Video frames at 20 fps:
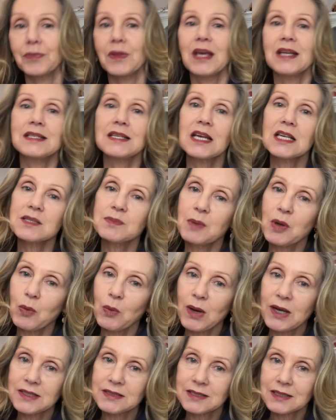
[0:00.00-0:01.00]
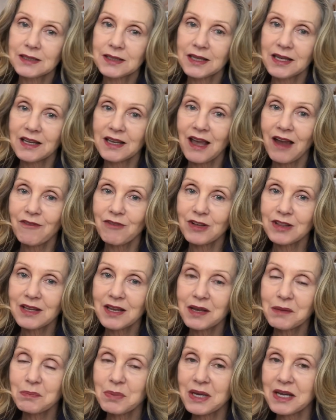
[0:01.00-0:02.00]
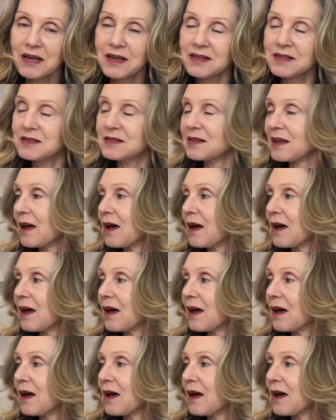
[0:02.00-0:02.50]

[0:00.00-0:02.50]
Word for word: It takes me a while to link everything because